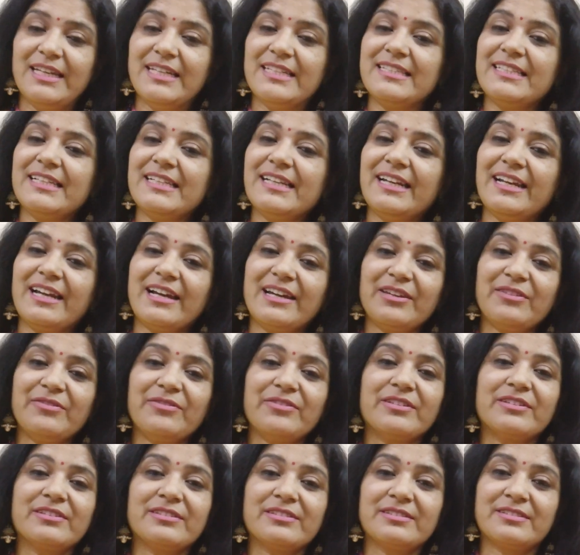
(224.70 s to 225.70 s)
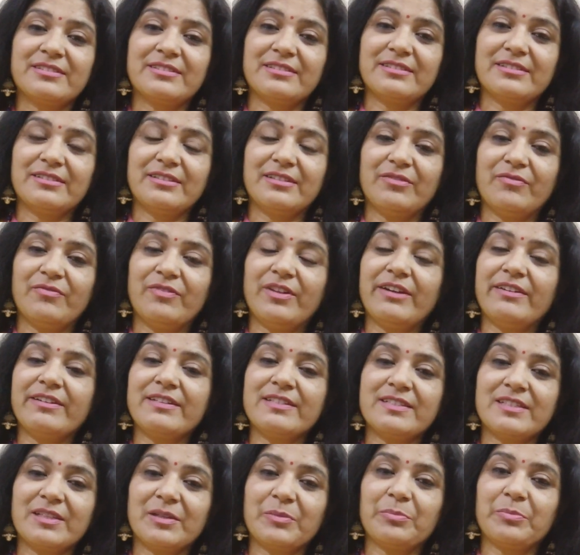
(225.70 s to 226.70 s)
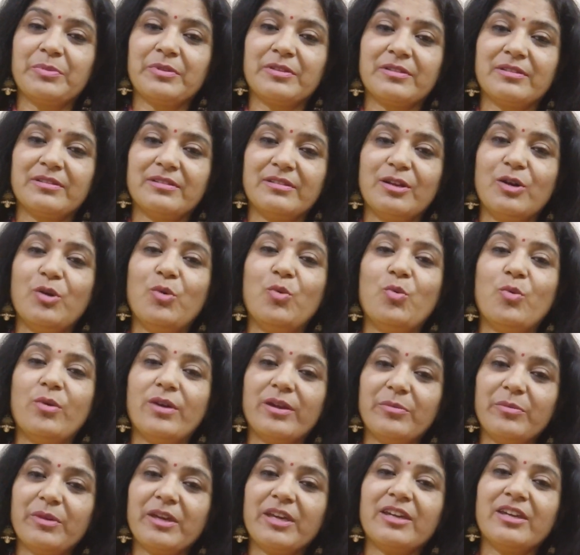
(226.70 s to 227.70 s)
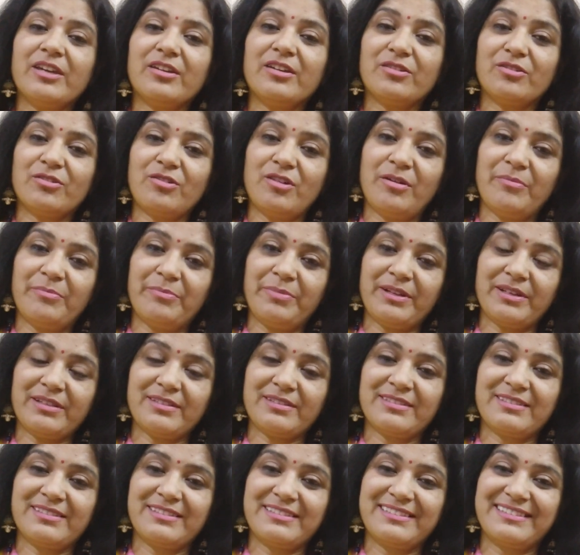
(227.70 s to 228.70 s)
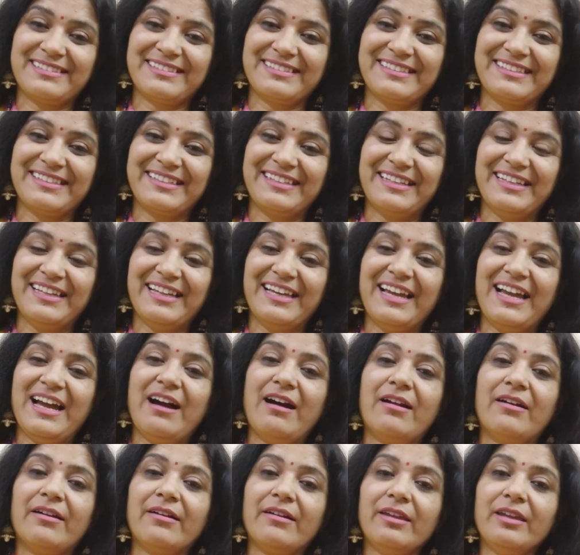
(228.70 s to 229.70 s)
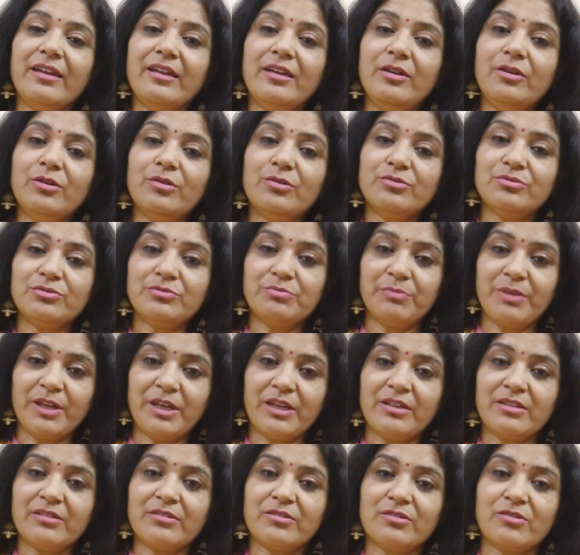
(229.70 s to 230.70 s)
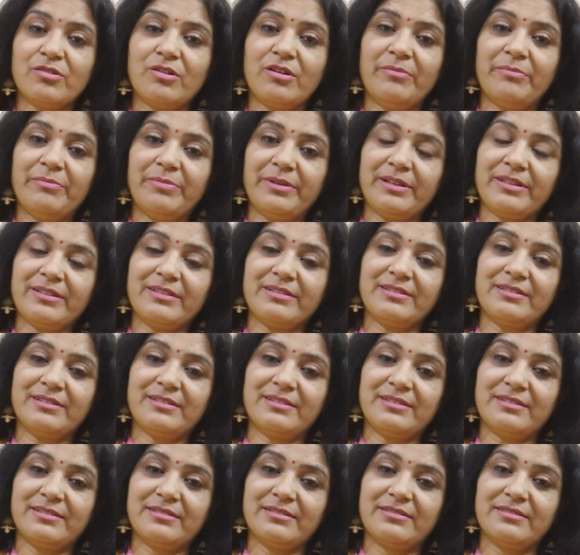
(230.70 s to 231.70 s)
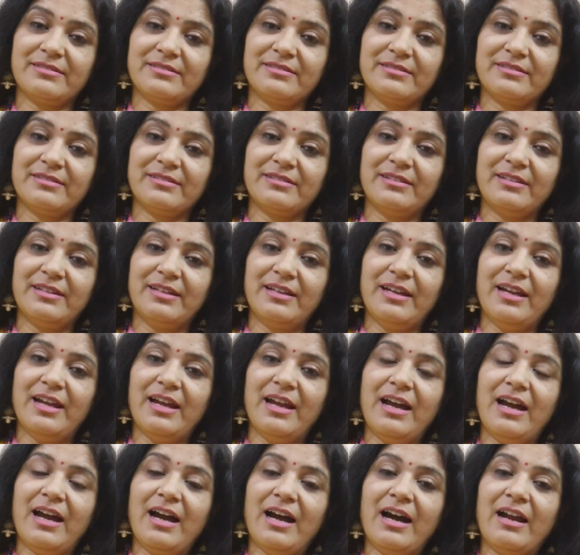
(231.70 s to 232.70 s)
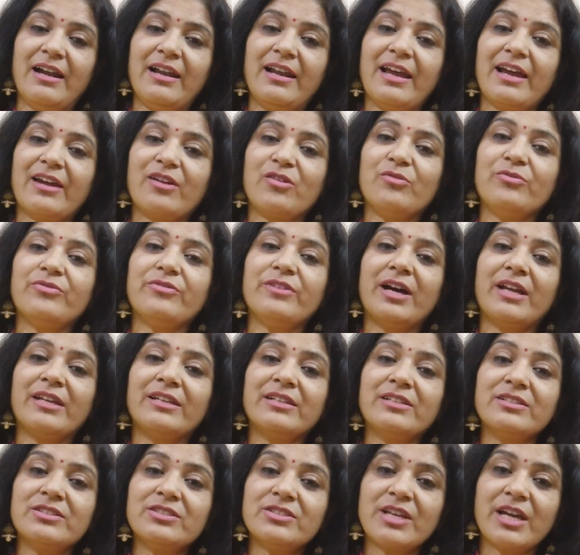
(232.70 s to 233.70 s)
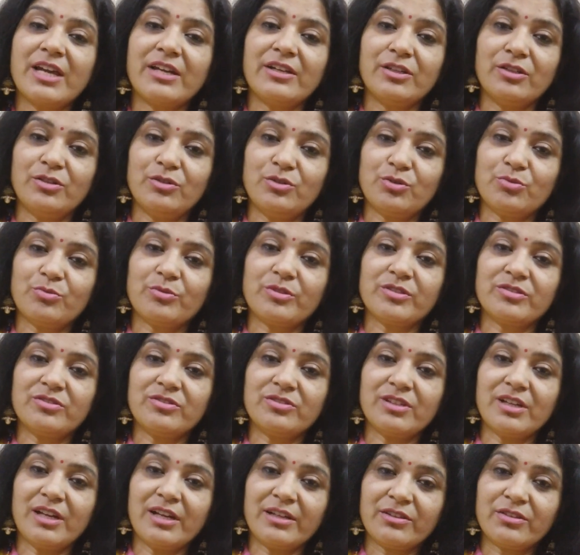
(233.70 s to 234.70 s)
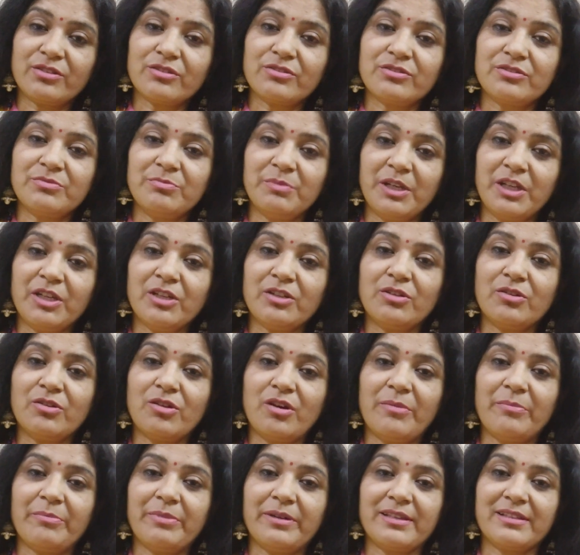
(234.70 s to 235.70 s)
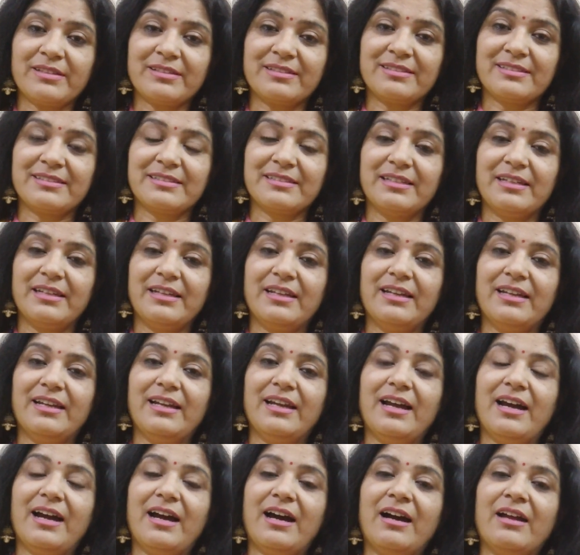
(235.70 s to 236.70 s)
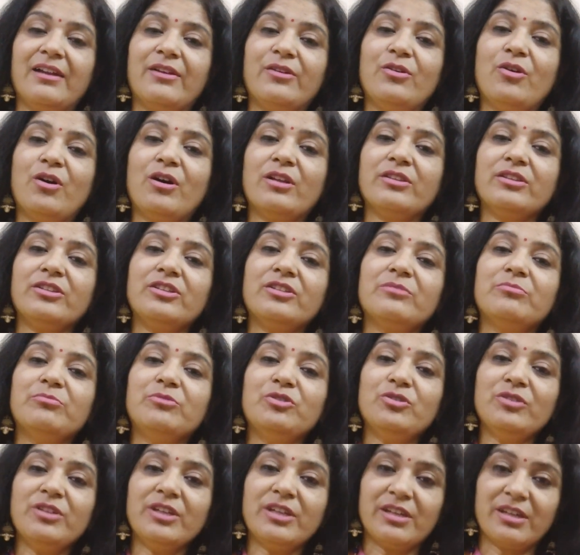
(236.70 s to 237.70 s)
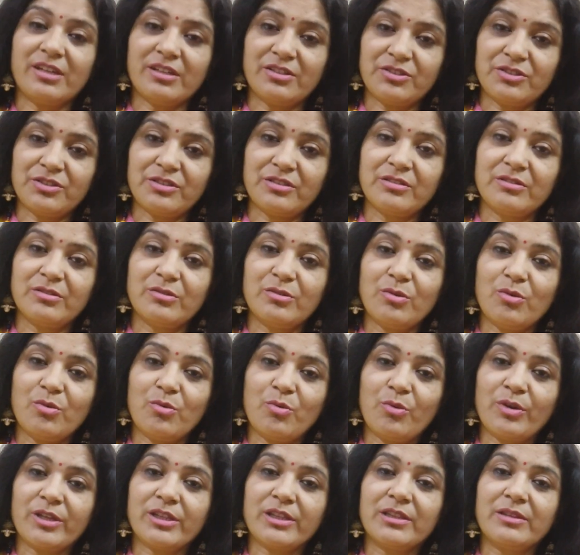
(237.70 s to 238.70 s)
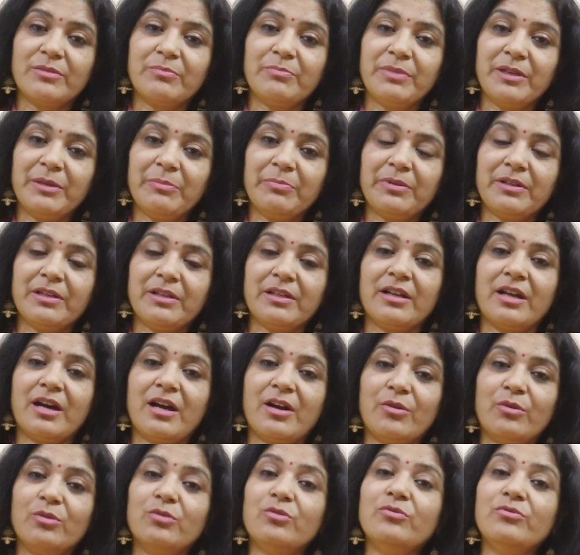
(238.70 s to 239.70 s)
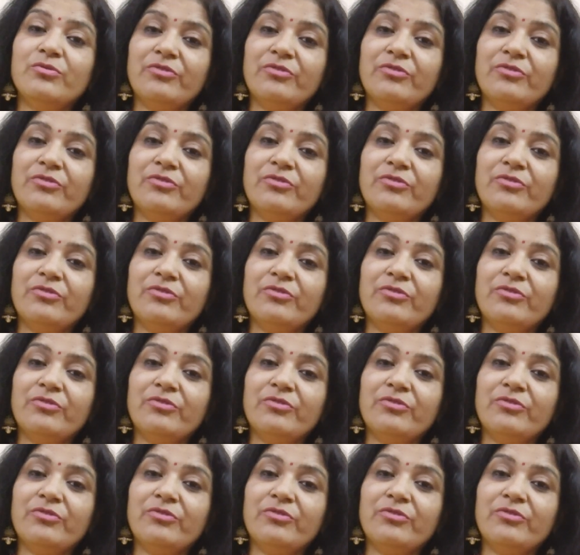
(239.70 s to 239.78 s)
See, life is very simple. We make it complex. Our egos make it complex. Our lack of understanding towards others make it complex. Our non-communication with people in our own